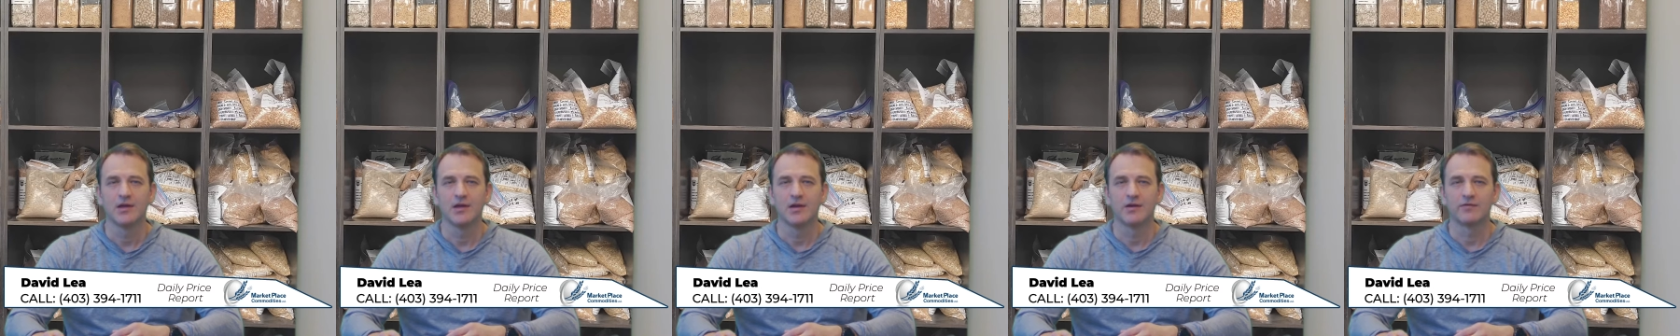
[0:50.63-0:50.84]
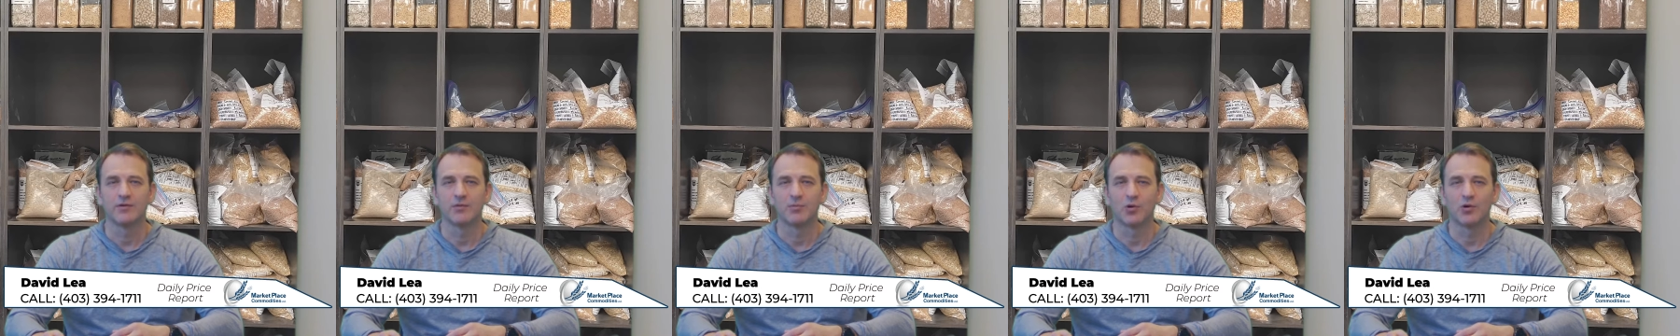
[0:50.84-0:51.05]

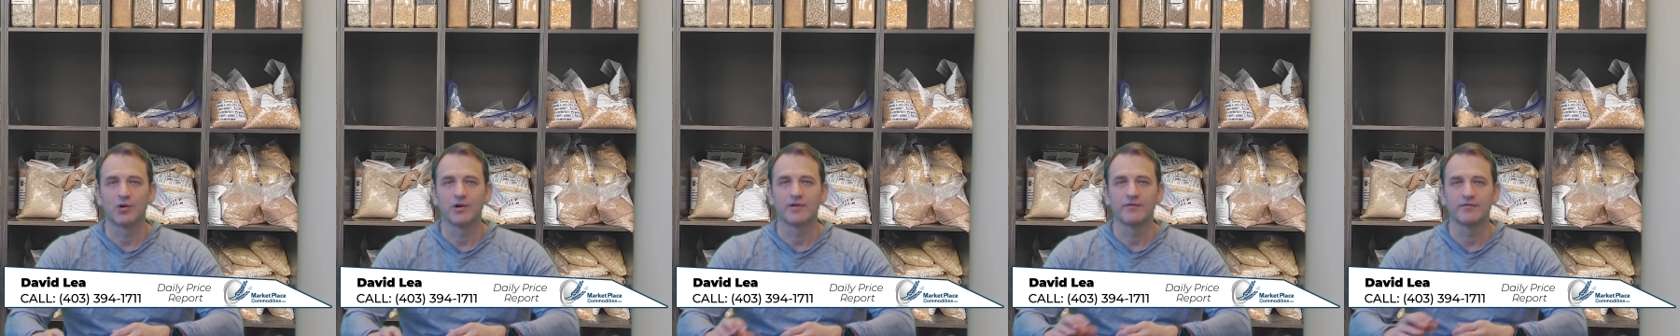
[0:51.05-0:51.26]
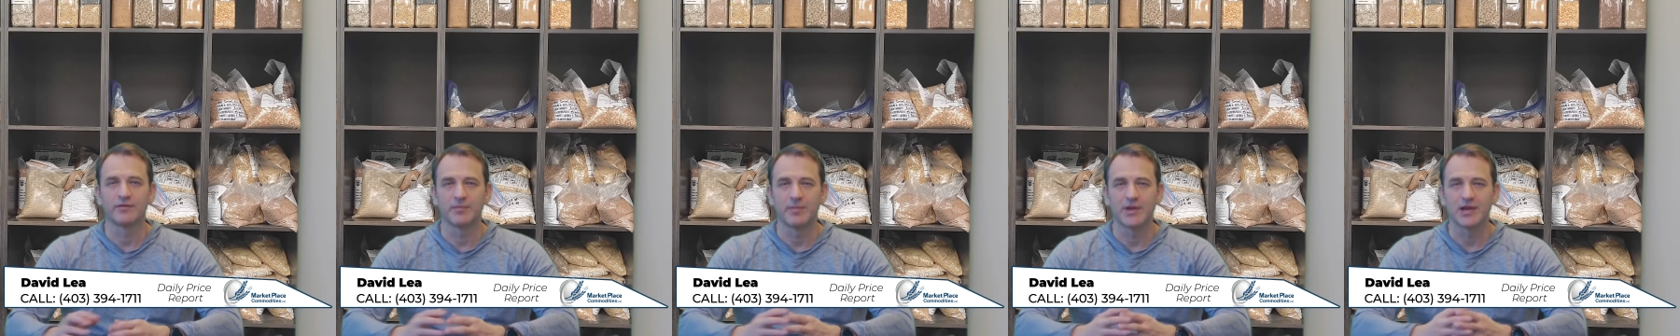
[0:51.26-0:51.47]
For
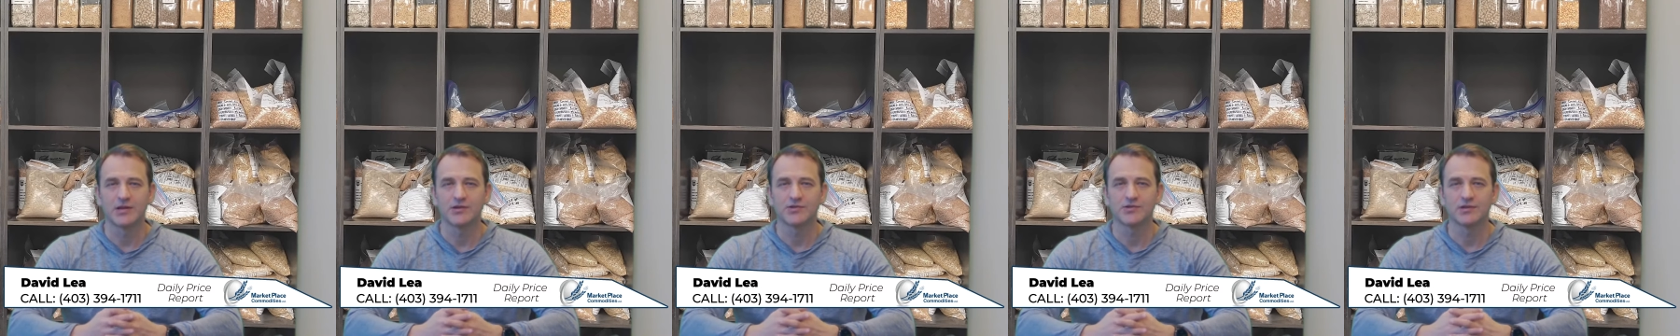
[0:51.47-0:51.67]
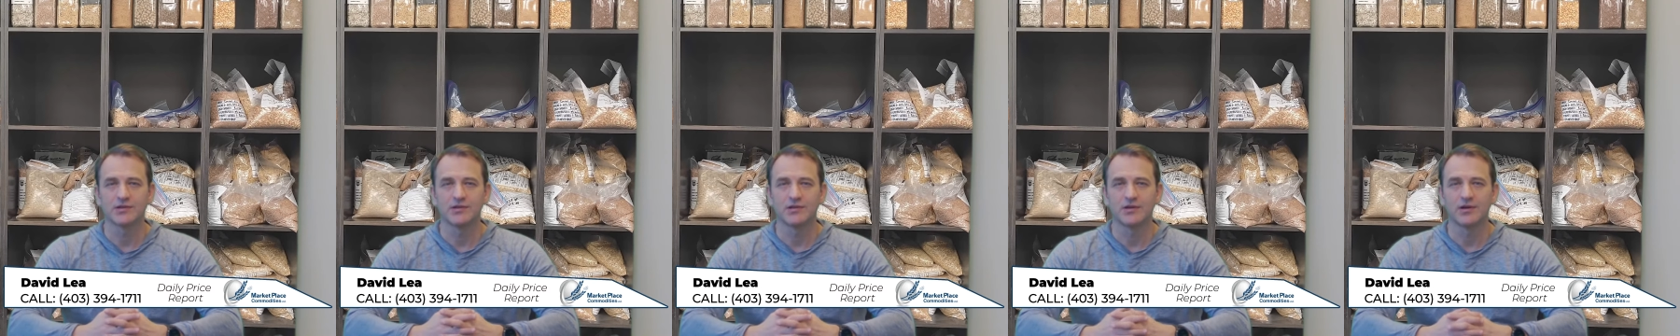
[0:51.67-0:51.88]
more
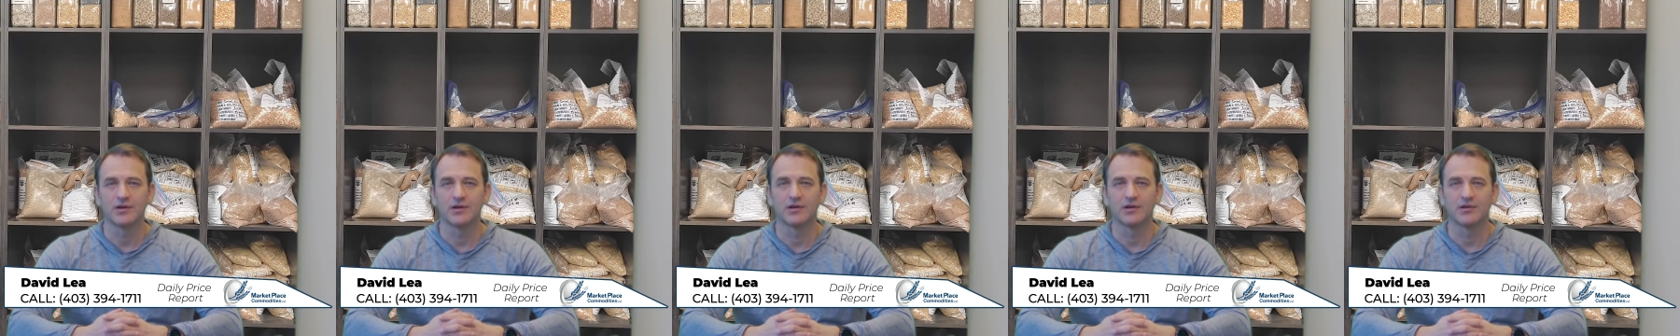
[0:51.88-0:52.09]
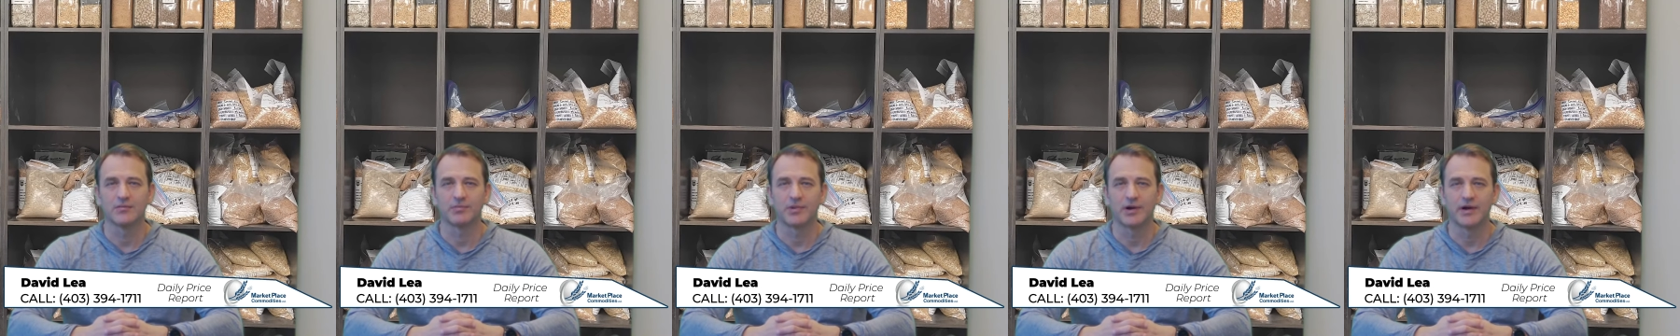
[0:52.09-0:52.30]
information
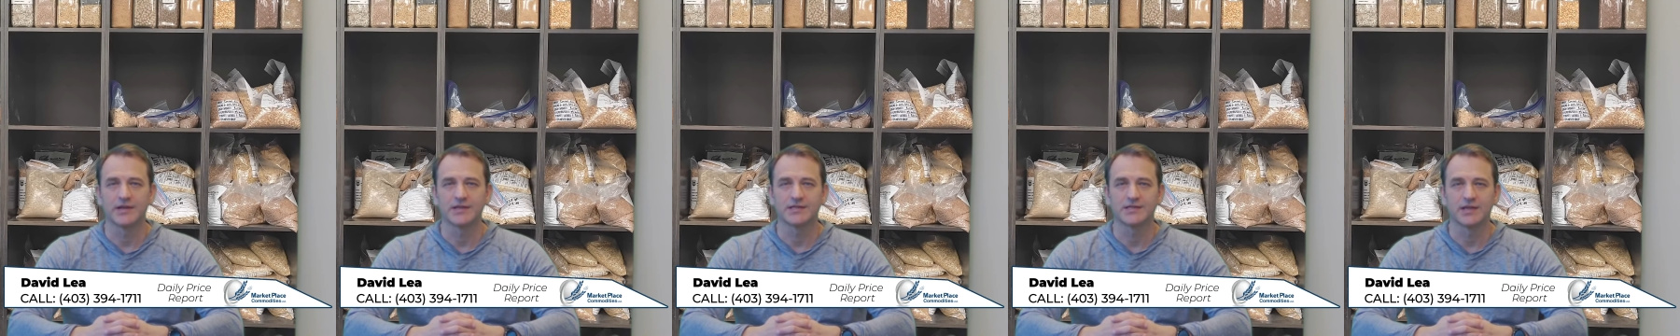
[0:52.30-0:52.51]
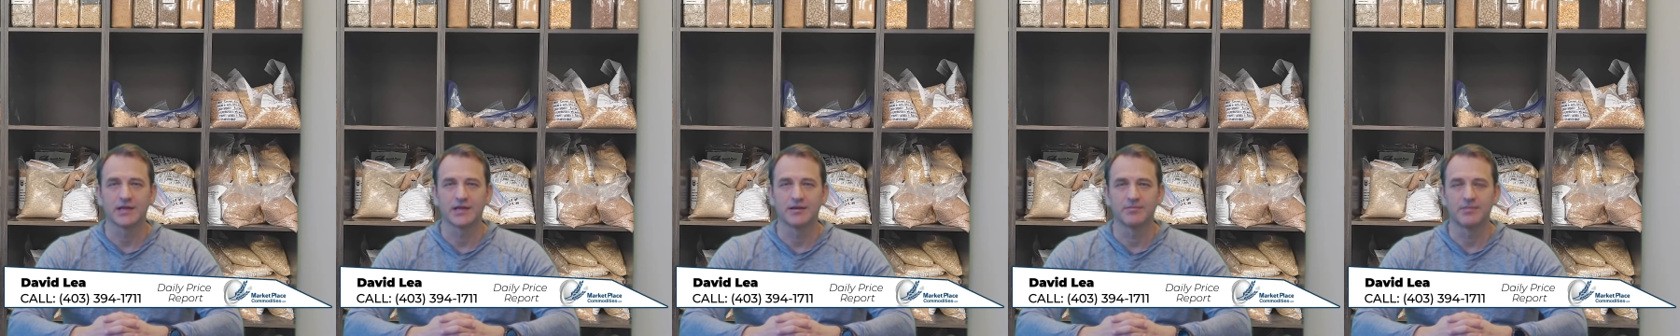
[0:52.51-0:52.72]
on
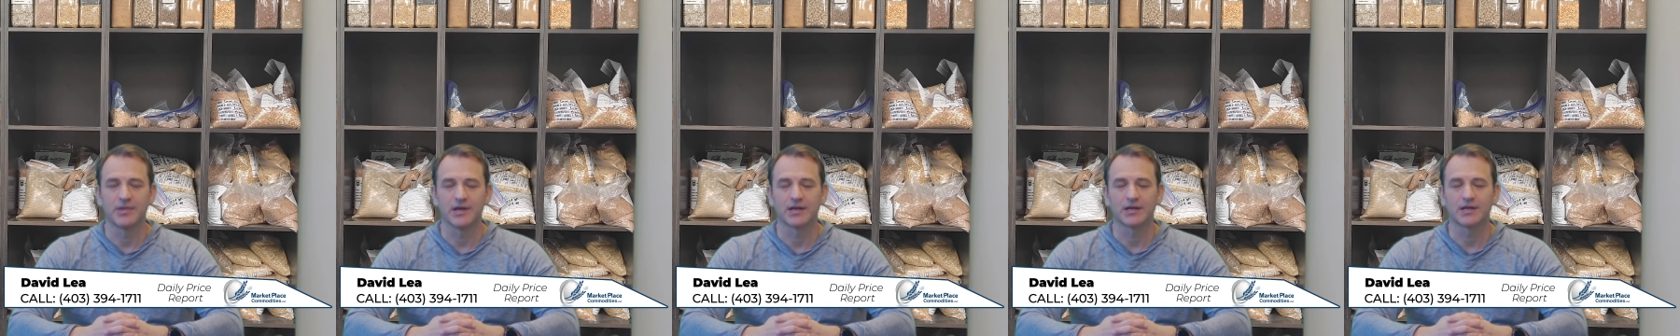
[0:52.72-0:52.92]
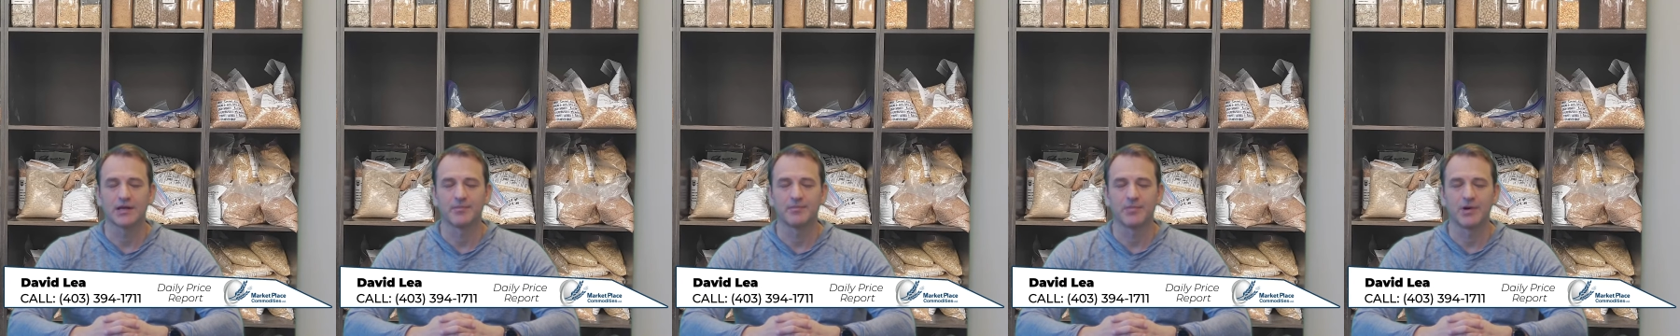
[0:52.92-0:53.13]
pricing and
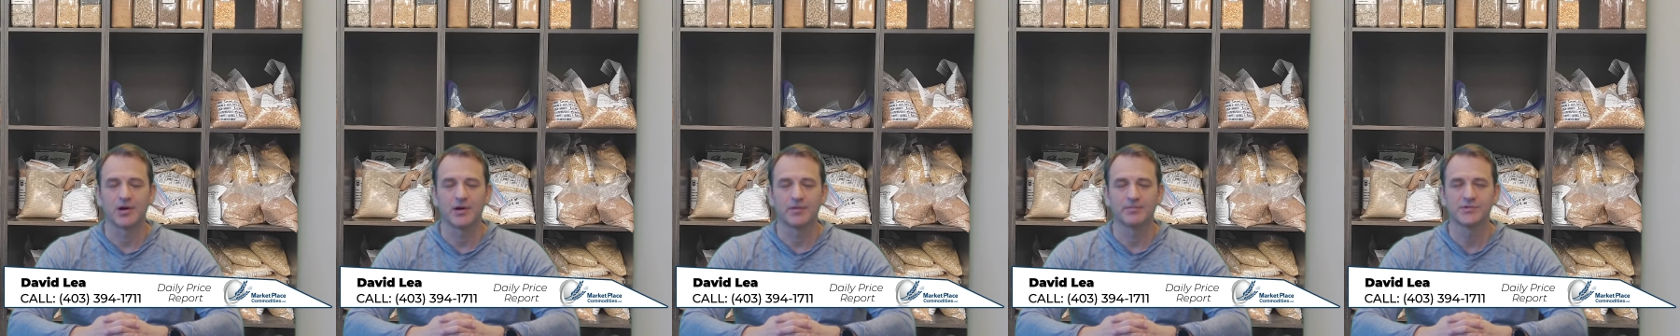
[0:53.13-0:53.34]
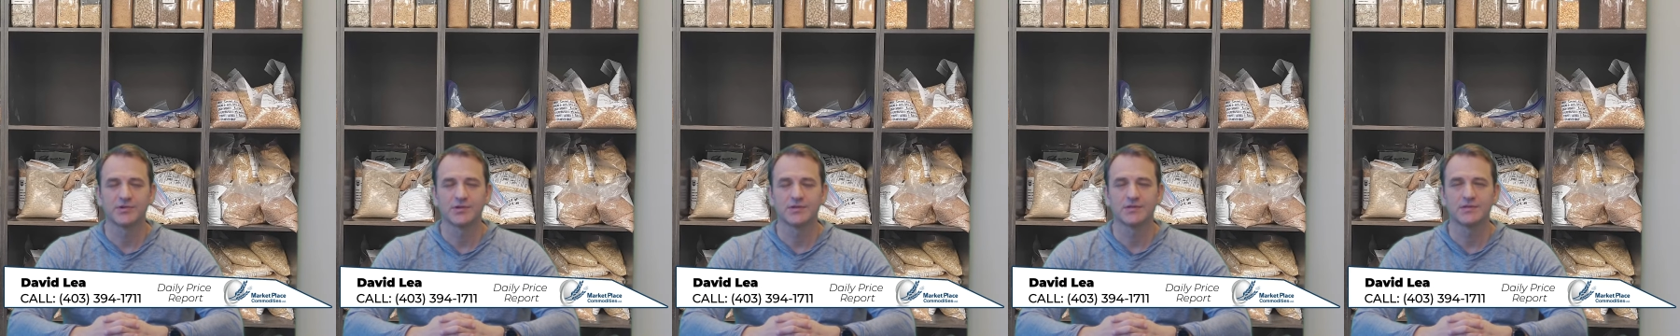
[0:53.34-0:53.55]
picked up
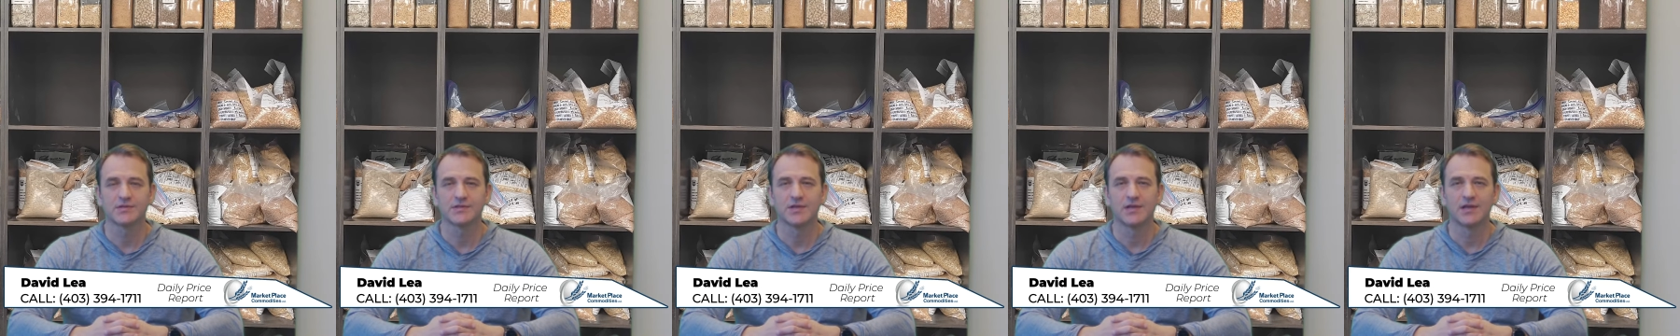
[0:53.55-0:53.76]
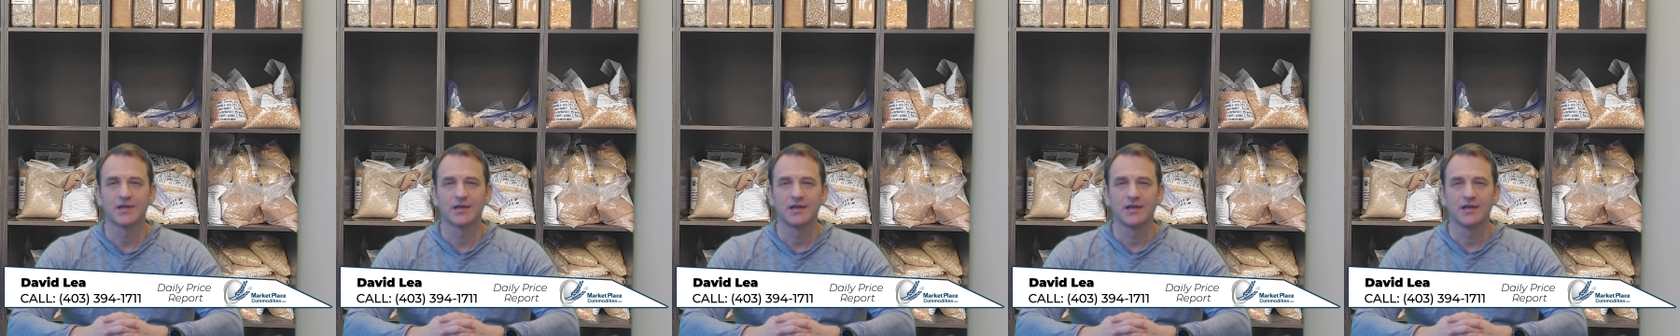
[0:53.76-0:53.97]

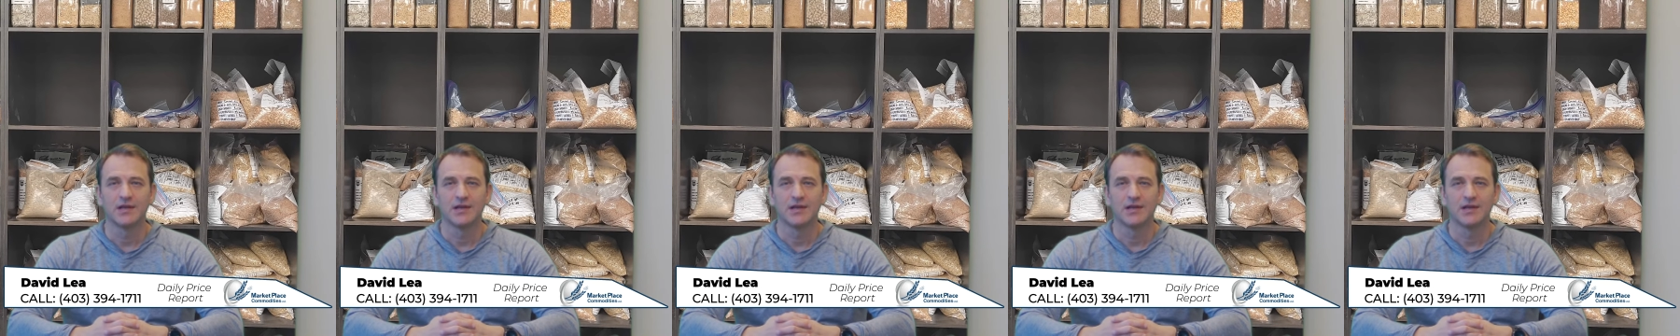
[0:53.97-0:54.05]
options,